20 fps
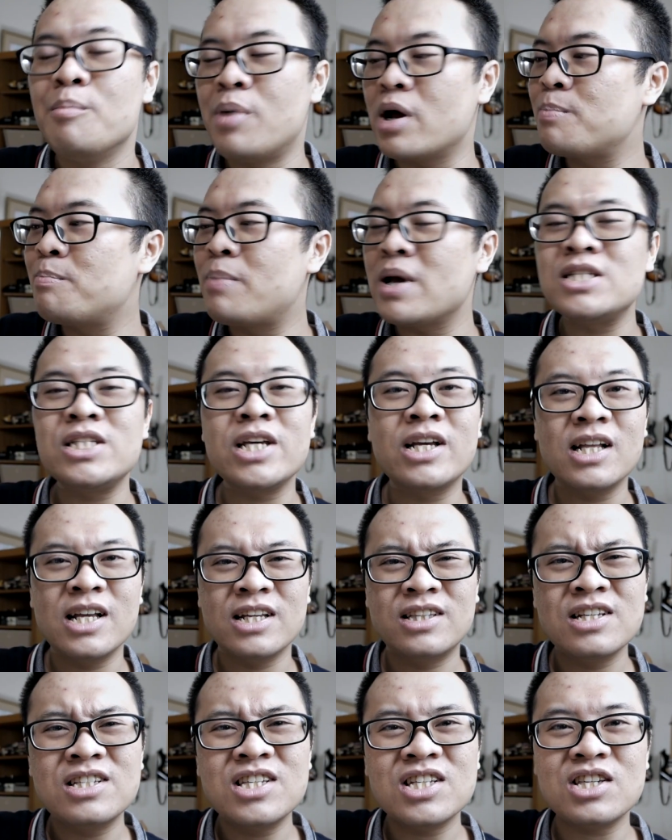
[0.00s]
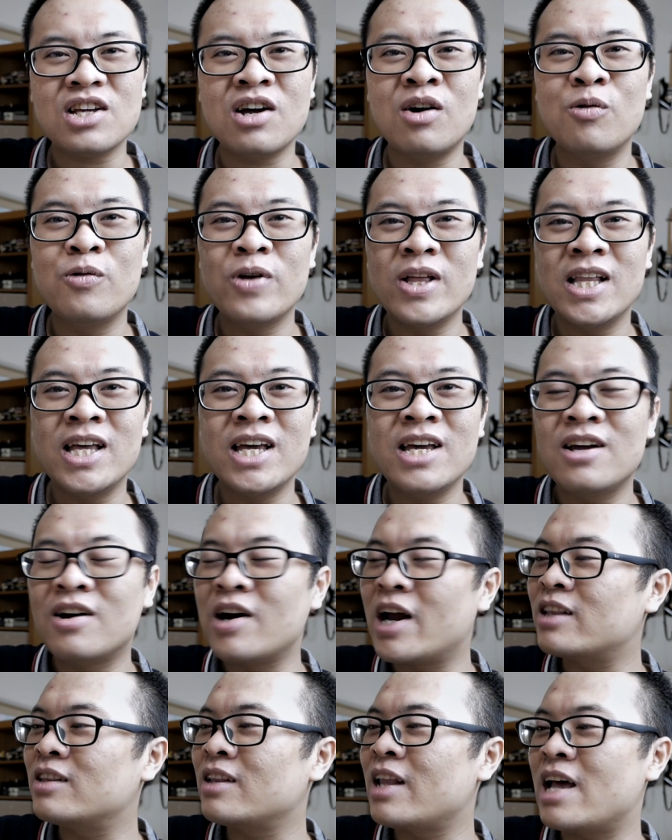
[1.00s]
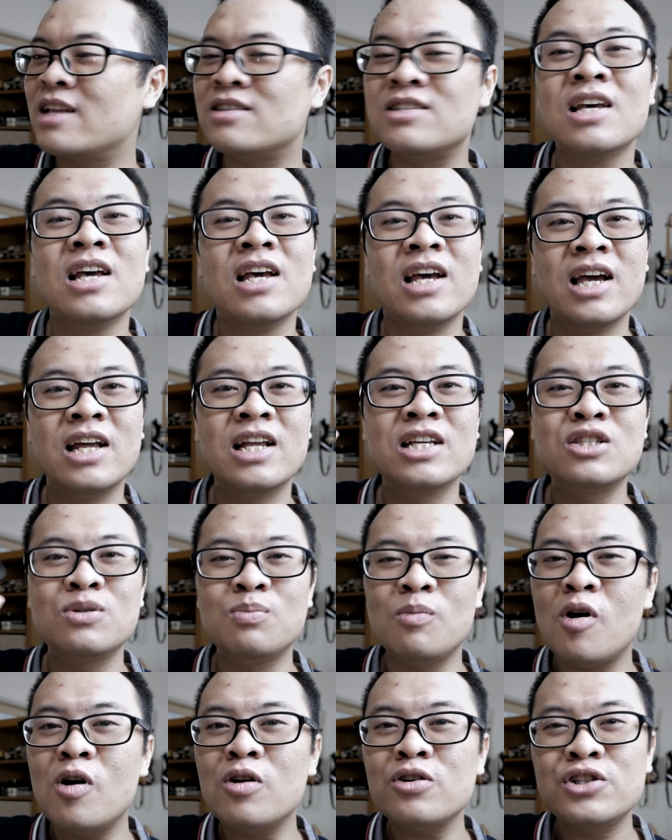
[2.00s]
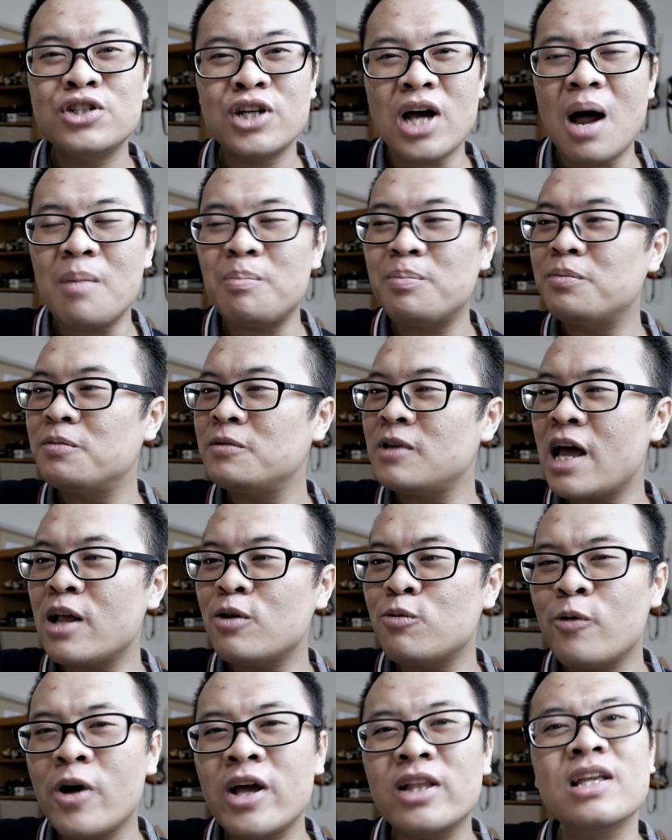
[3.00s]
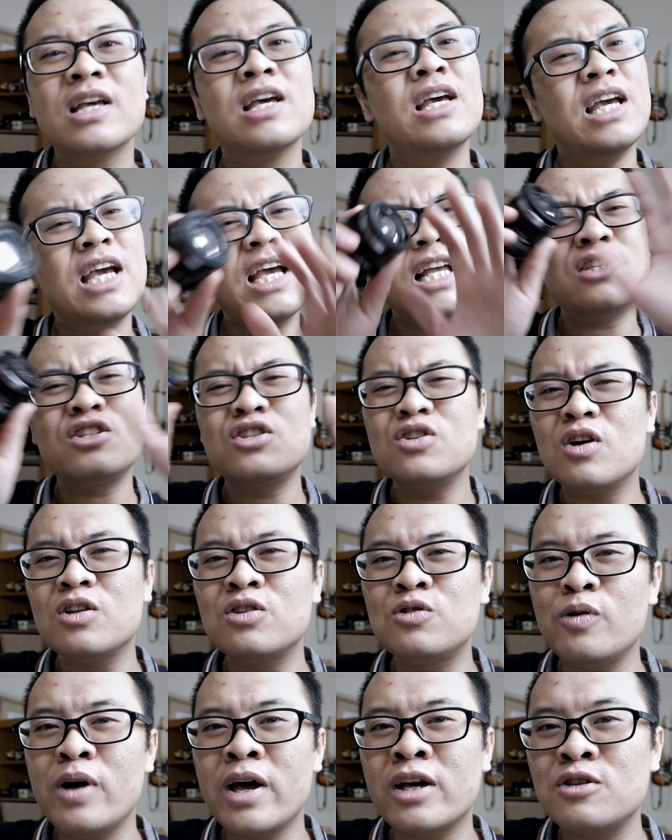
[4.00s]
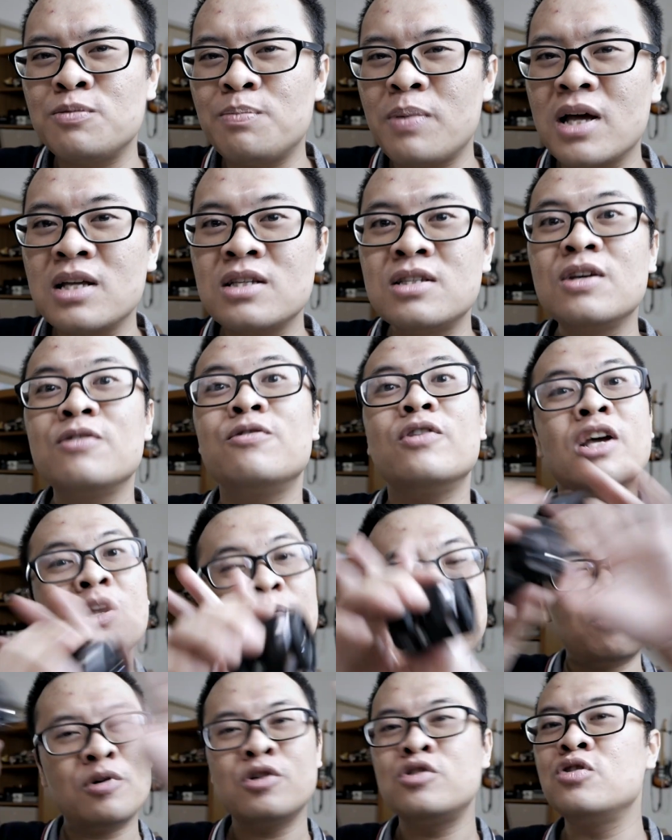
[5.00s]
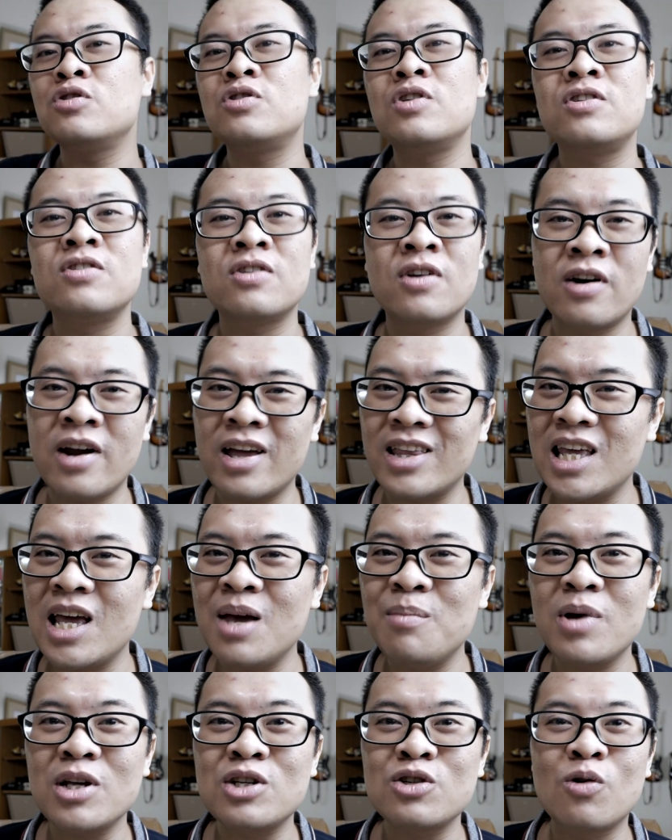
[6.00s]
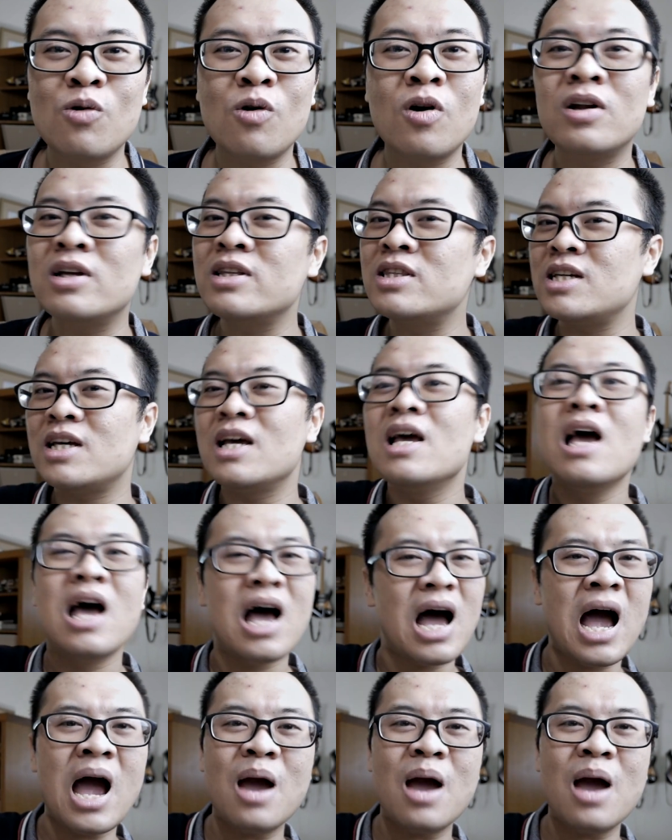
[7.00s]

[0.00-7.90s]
But basically, this is a really great lens. It is small, sharp, lightweight, it's not too expensive, it produces great image quality.